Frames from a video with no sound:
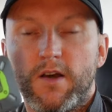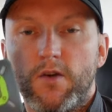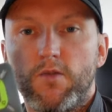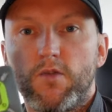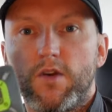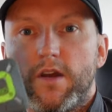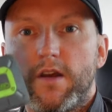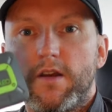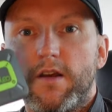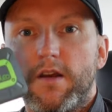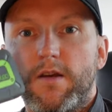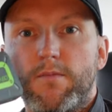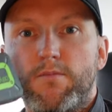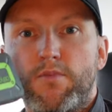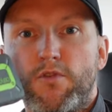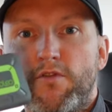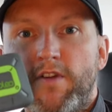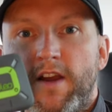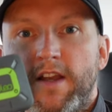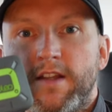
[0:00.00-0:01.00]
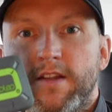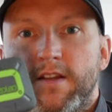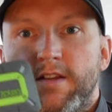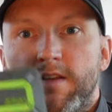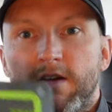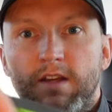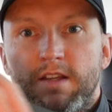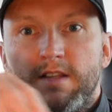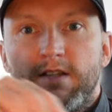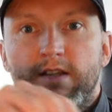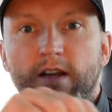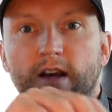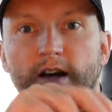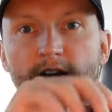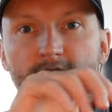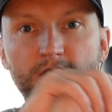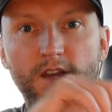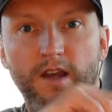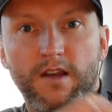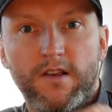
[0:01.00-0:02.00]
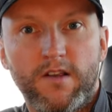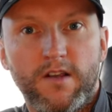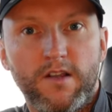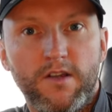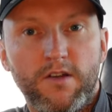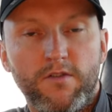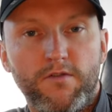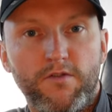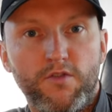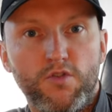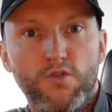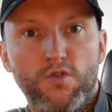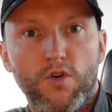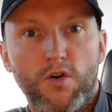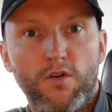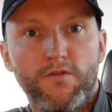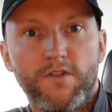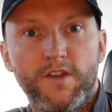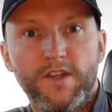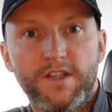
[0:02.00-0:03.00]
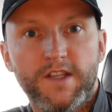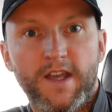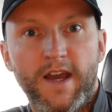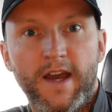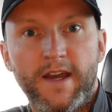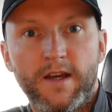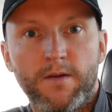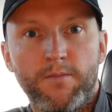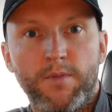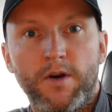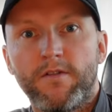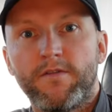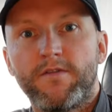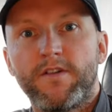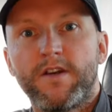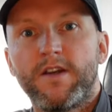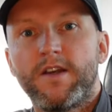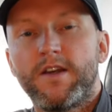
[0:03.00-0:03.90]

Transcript: out, providing this has a clear view of the sky above.